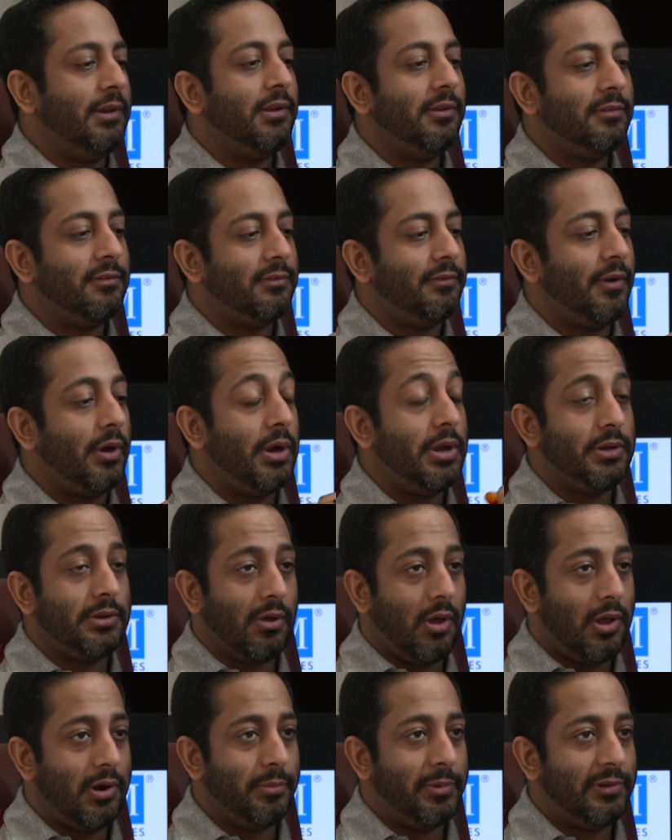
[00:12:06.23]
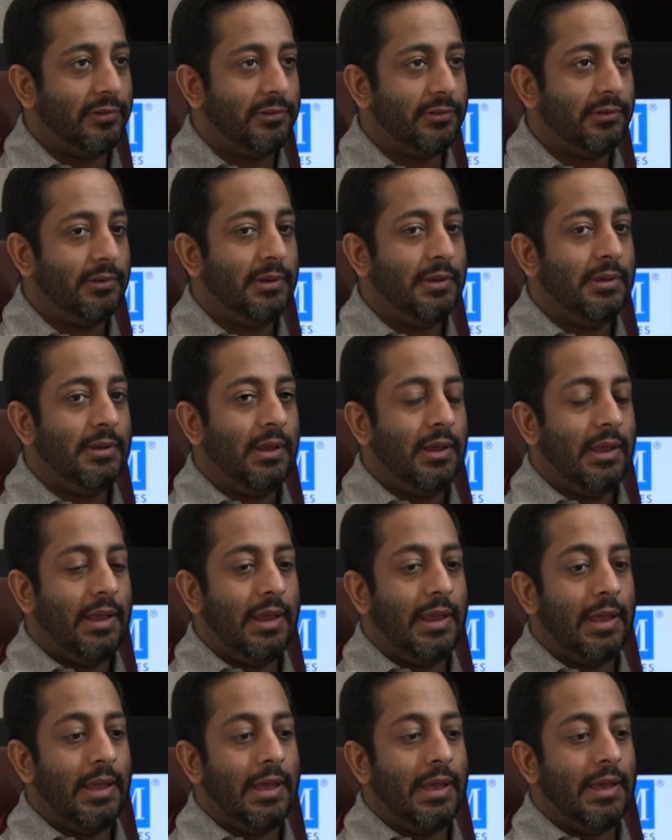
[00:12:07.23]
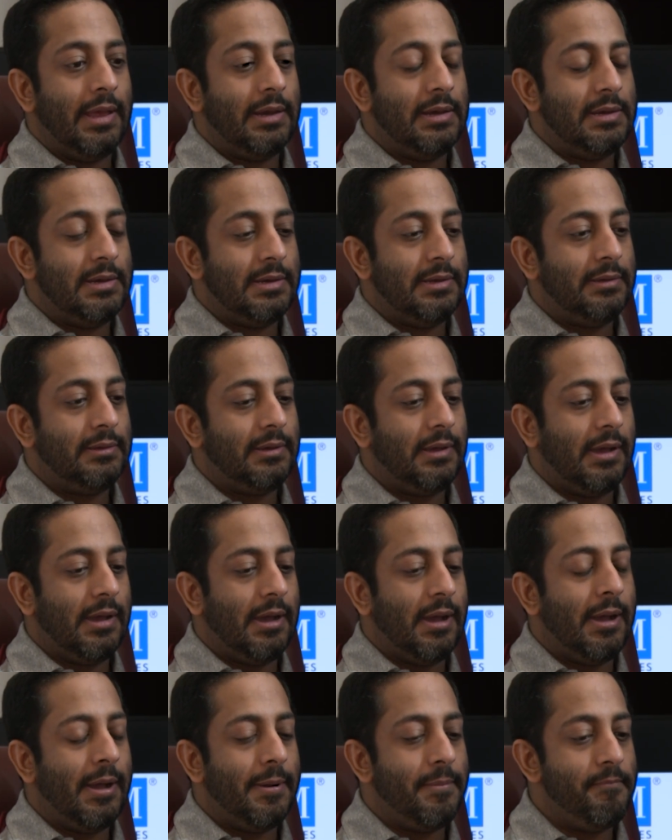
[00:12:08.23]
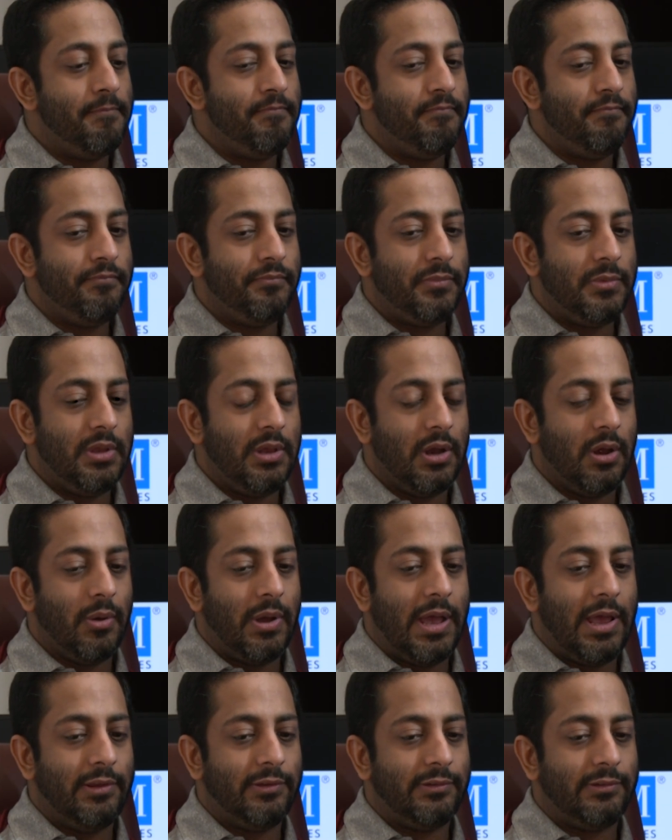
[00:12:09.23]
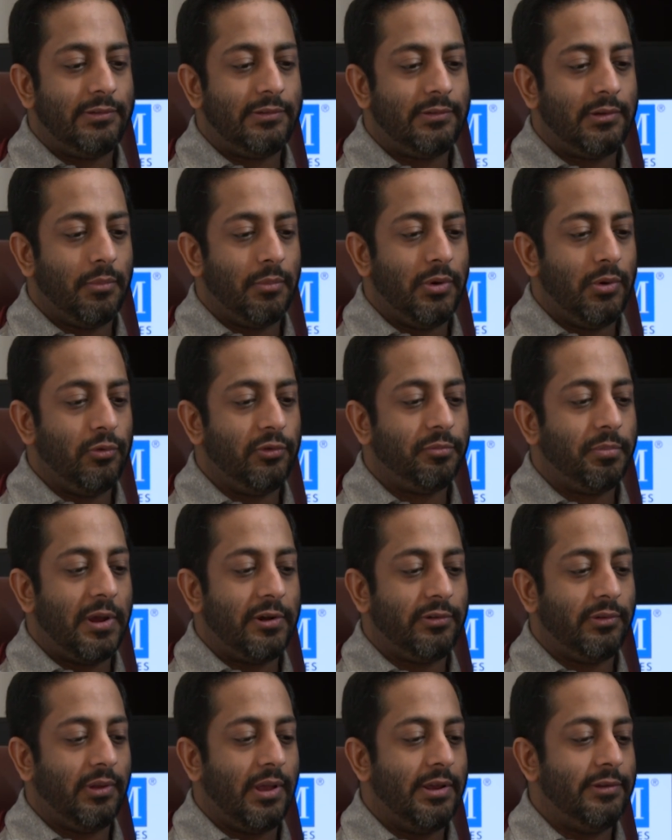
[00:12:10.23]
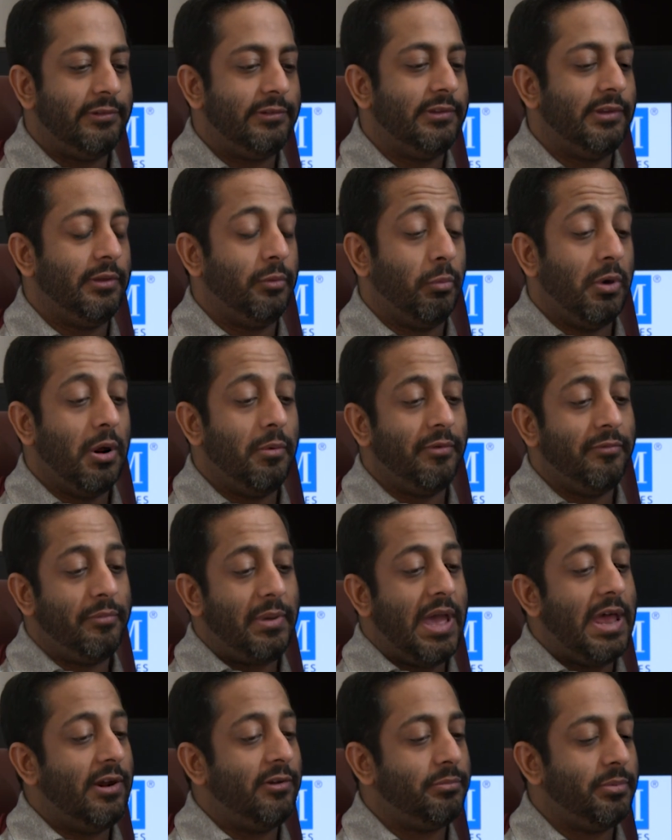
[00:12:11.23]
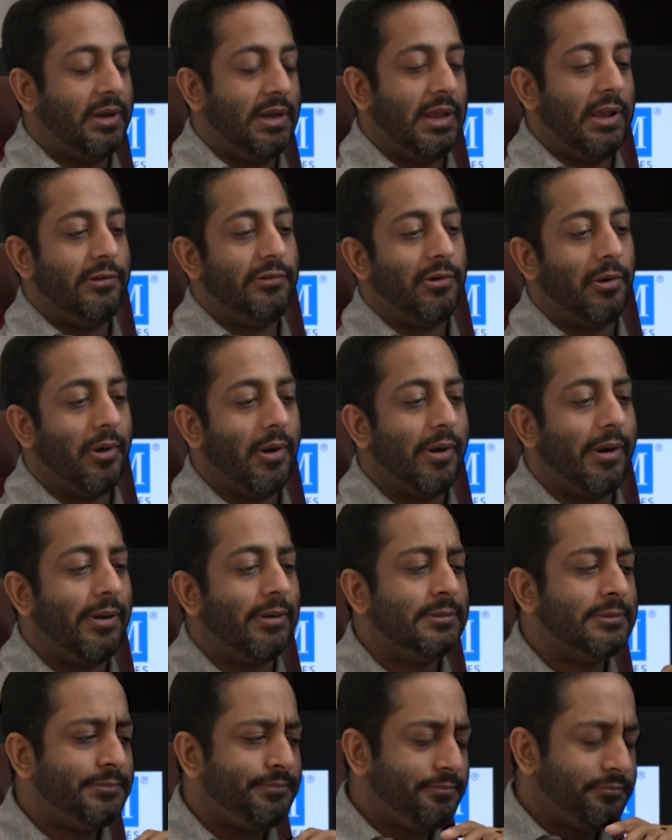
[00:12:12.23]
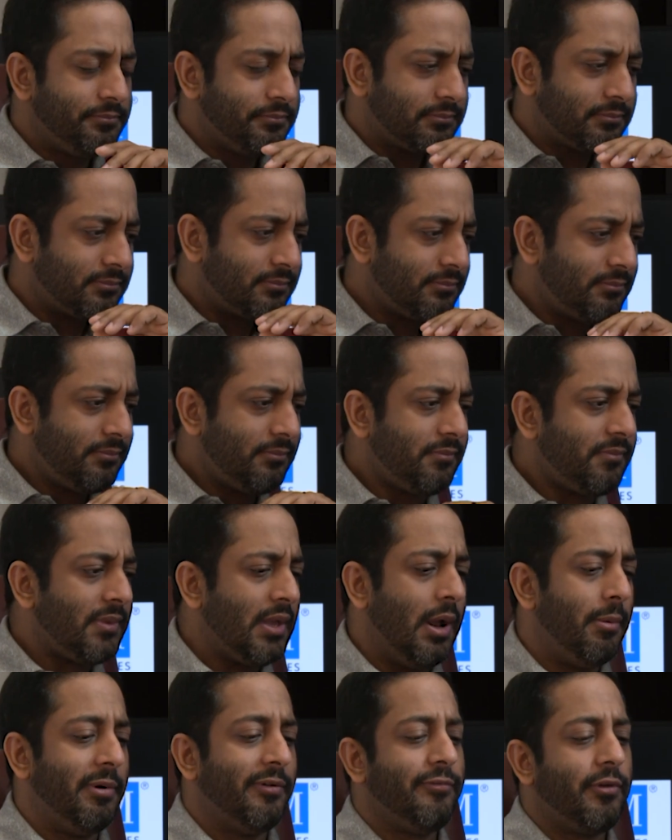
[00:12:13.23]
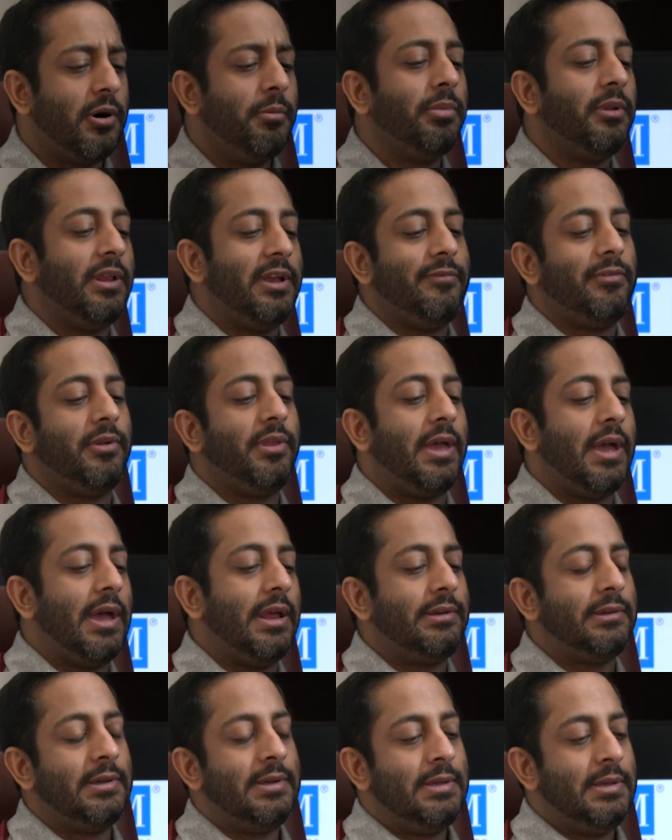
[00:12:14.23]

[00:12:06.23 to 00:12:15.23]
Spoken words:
is very autonomous, and as someone who specializes in the realm of management and HR, I'm a firm believer that